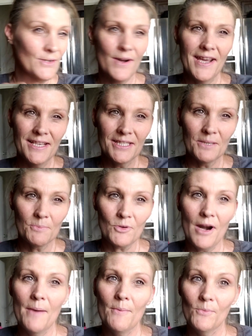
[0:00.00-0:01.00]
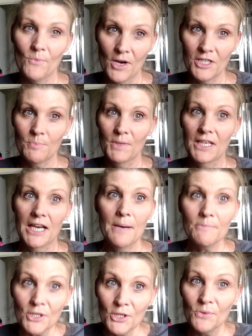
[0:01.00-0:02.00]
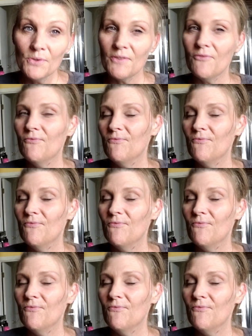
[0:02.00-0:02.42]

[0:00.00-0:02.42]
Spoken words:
go ahead and subscribe and watch me come to you with